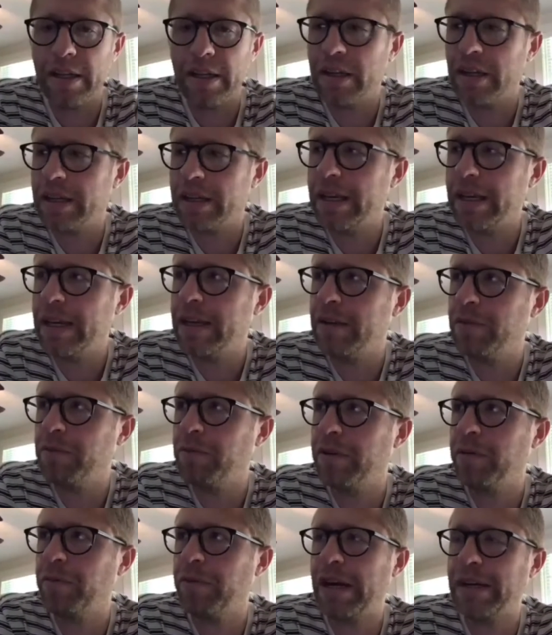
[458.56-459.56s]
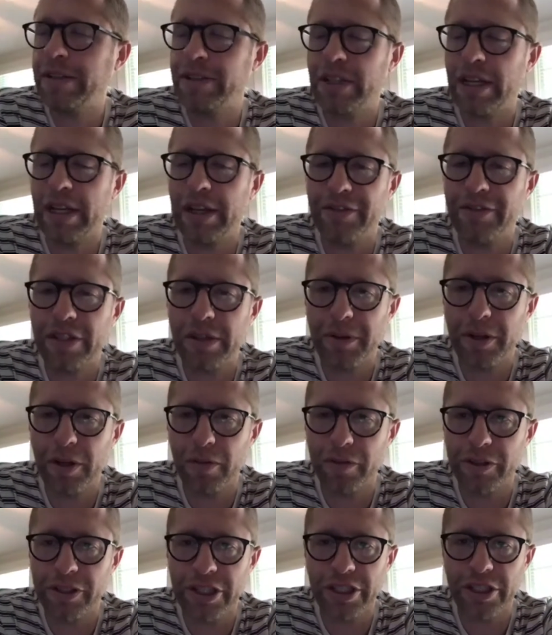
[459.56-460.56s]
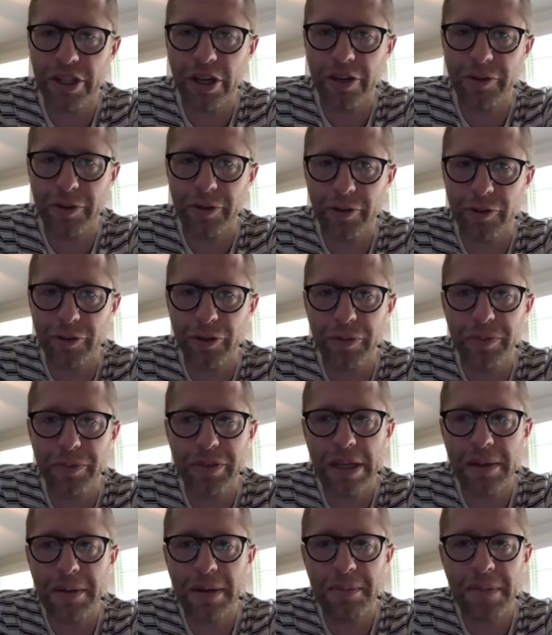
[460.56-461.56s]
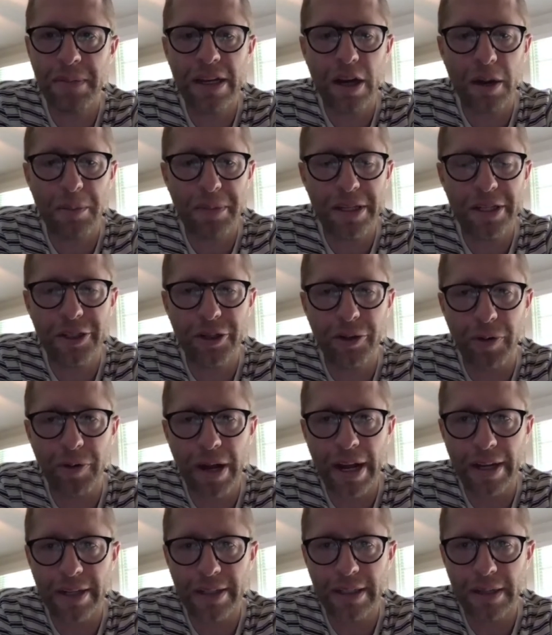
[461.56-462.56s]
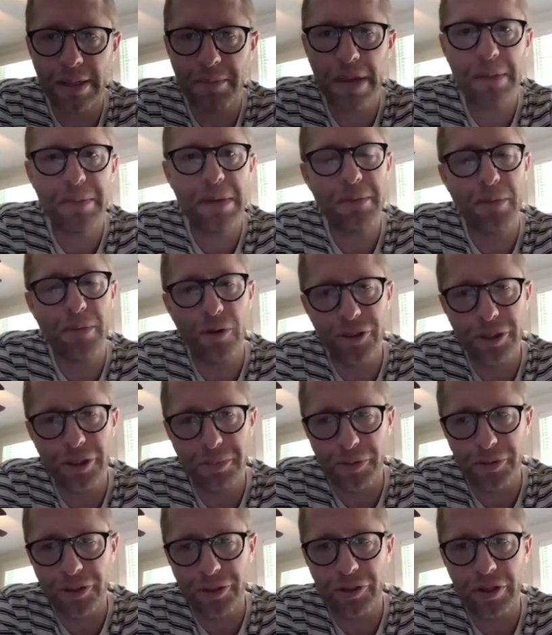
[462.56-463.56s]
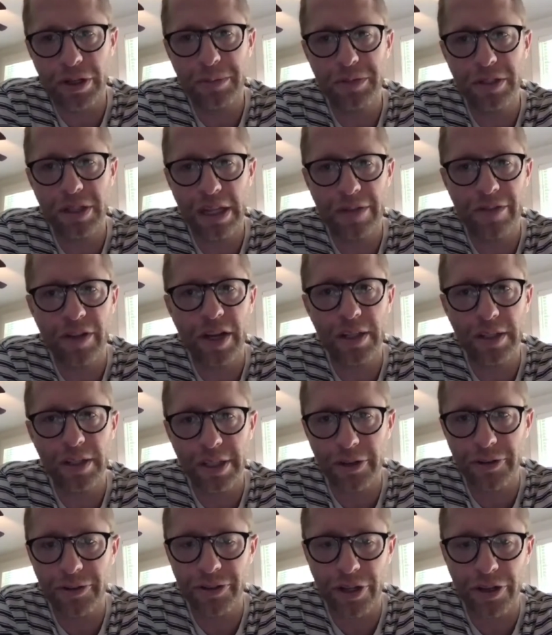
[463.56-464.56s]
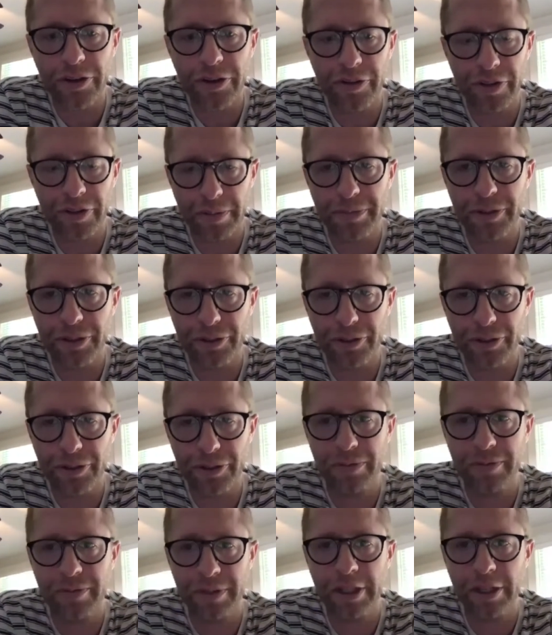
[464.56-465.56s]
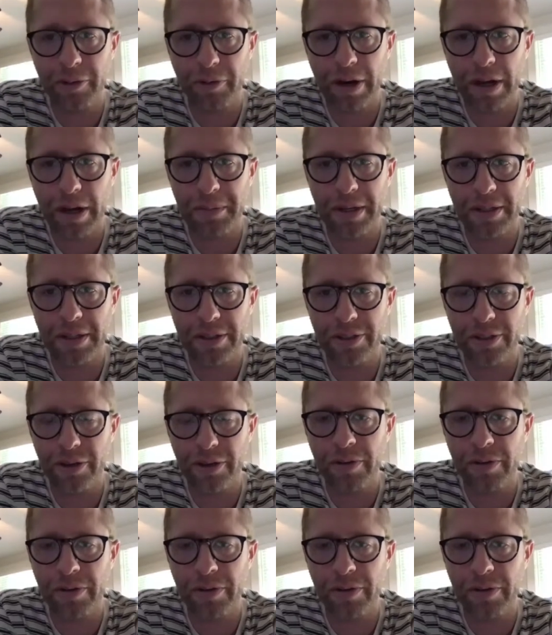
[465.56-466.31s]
again, when I say if somebody oversees 100 groups, it may not be direct. It may be multiple streams, and they've got leaders under them too. Mm-hmm. You know what I mean? So,